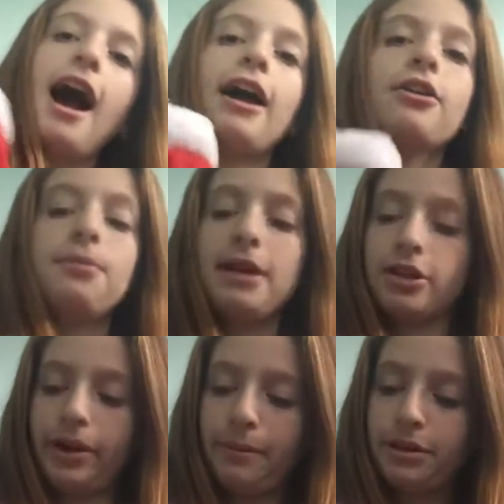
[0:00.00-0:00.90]
I go to my
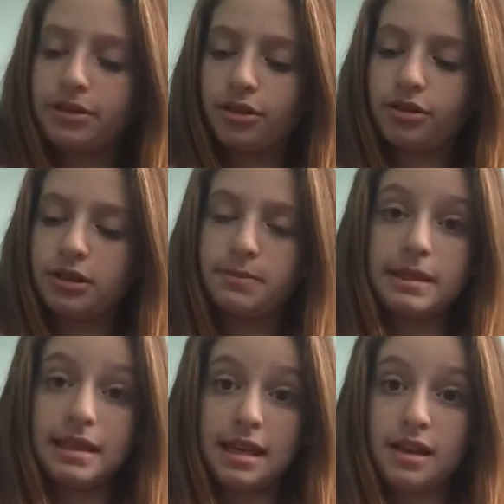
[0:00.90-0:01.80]
grandpa's on
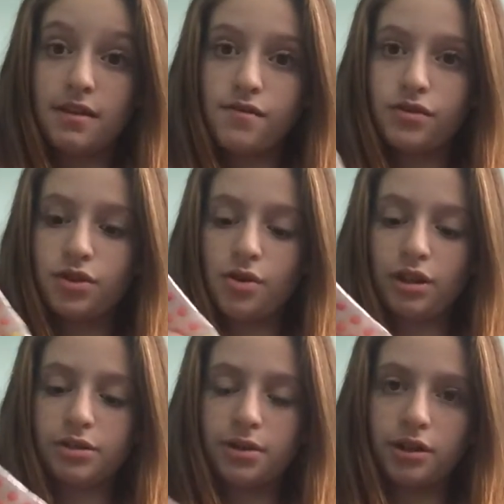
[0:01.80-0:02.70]
Christmas Eve, so
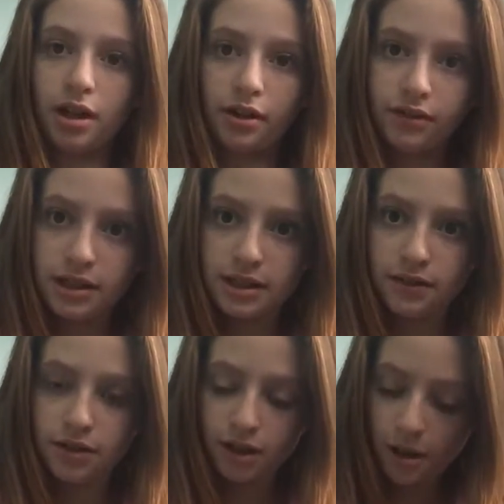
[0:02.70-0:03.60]
that's where a lot of these
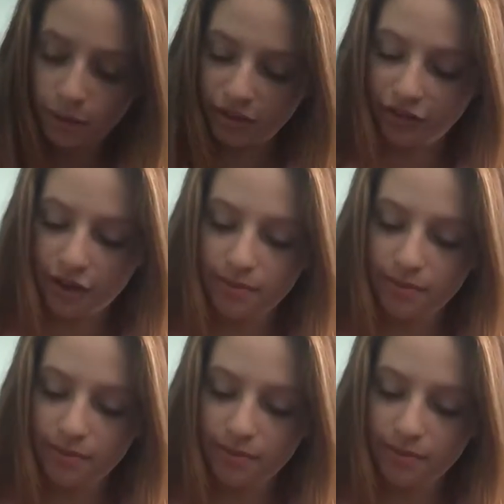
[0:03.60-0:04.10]
gifts are coming from.